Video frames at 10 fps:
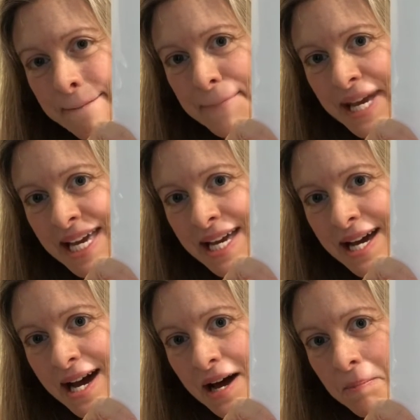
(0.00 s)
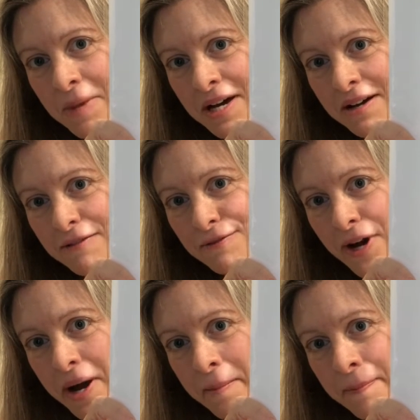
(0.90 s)
Pam
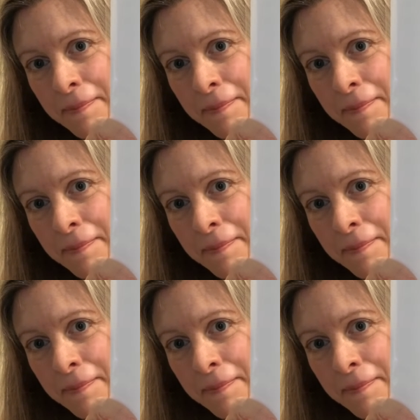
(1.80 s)
from